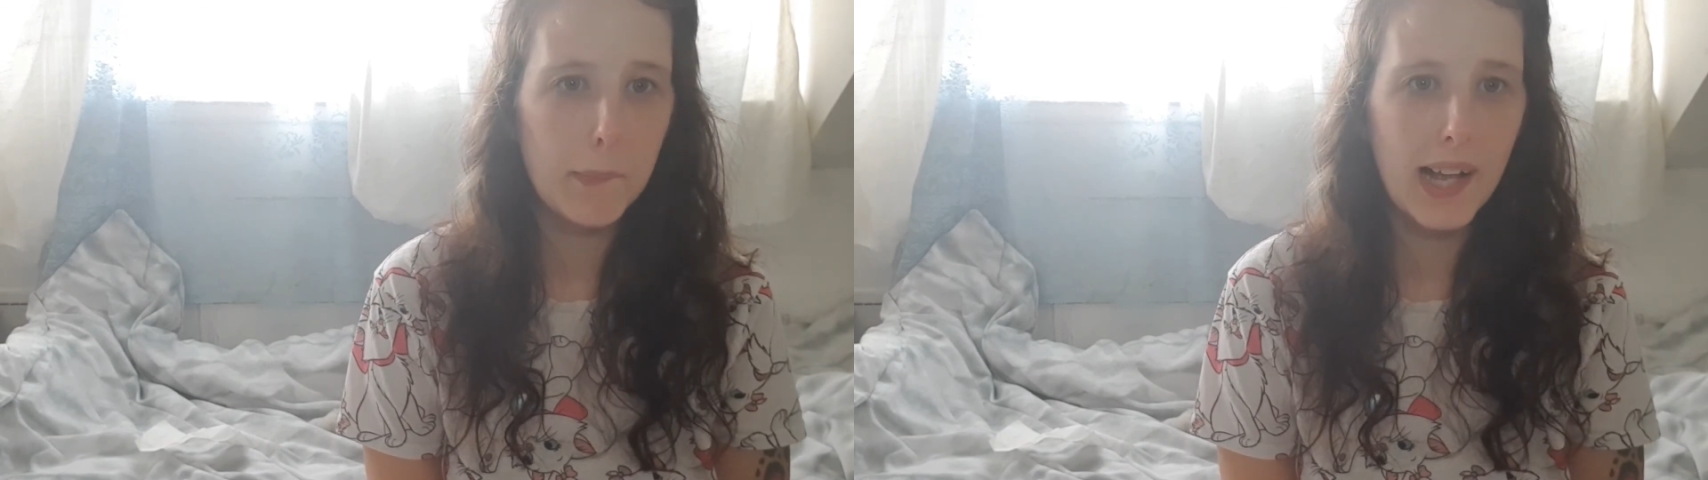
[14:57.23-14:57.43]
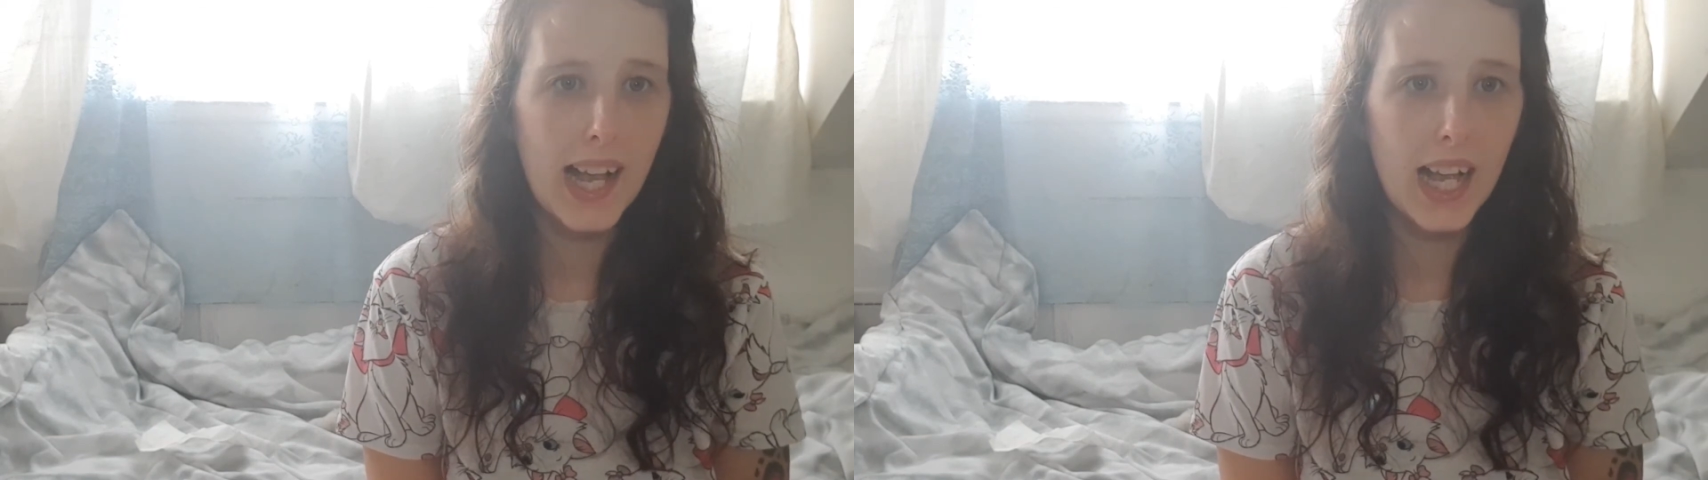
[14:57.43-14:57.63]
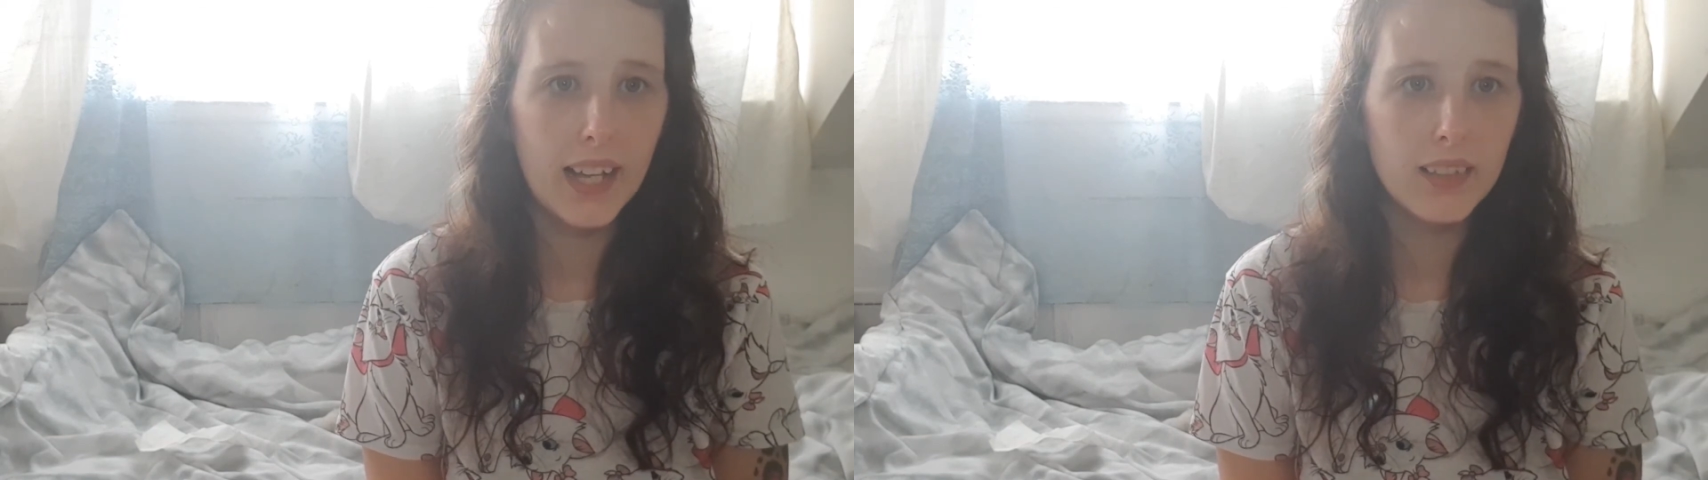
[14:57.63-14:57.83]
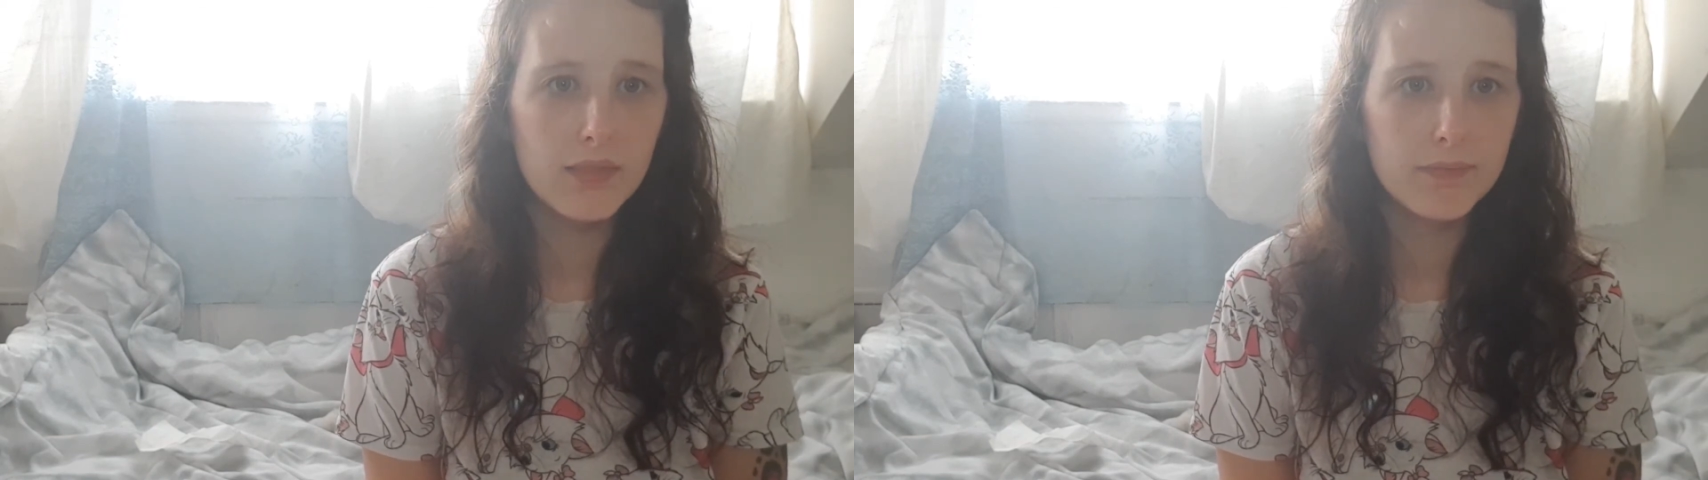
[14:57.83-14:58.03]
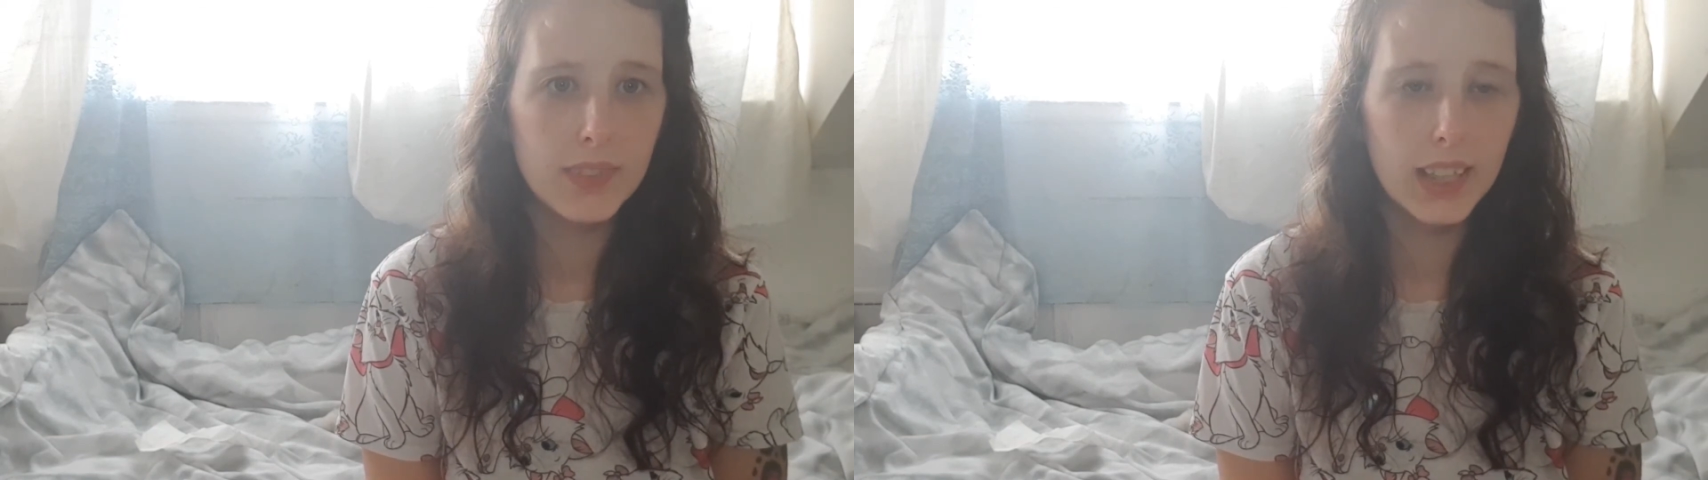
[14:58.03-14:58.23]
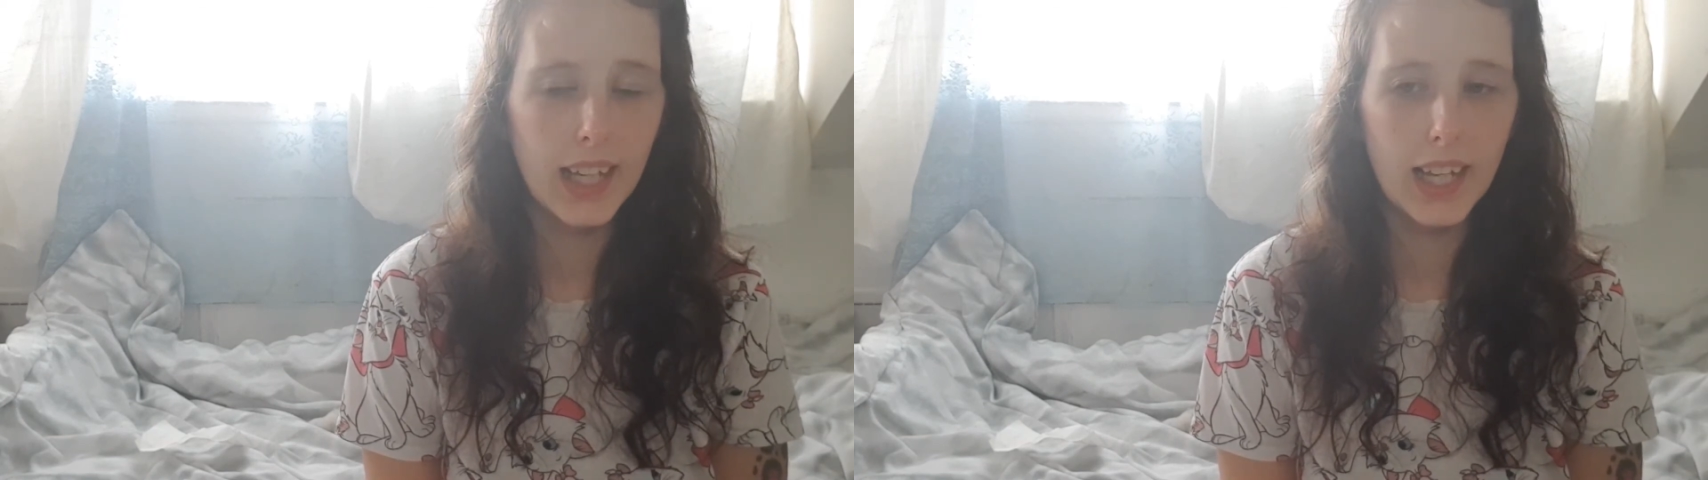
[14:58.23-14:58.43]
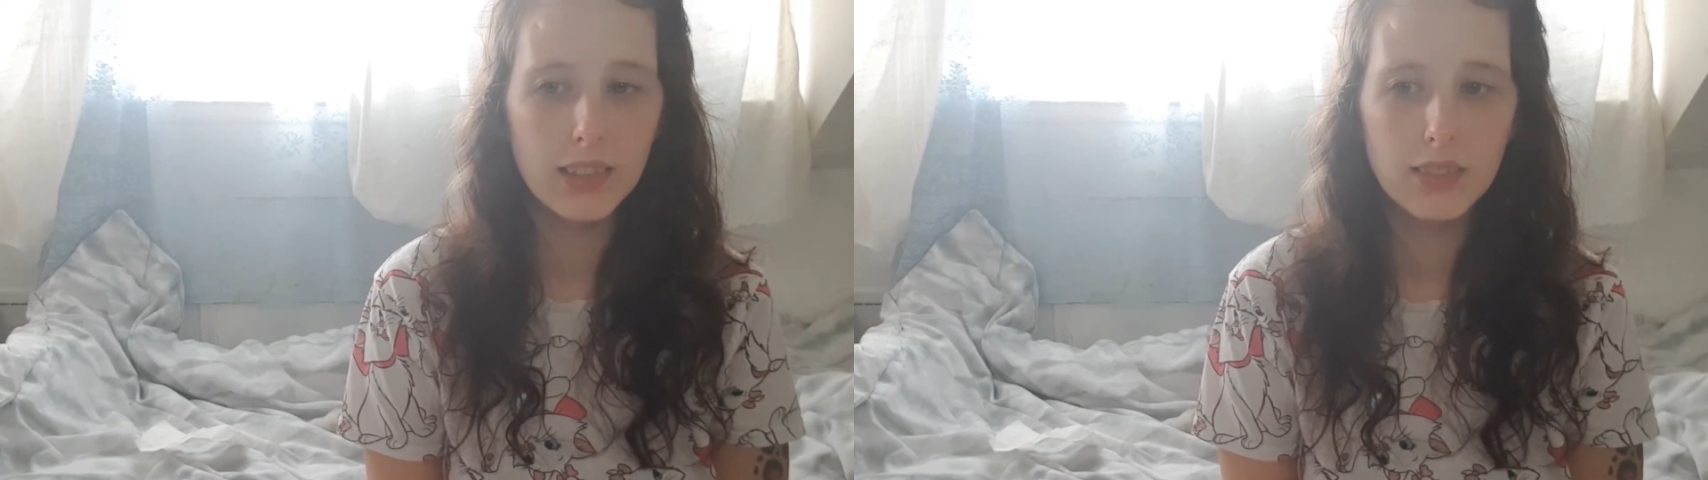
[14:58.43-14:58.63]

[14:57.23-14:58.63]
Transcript: my hair again.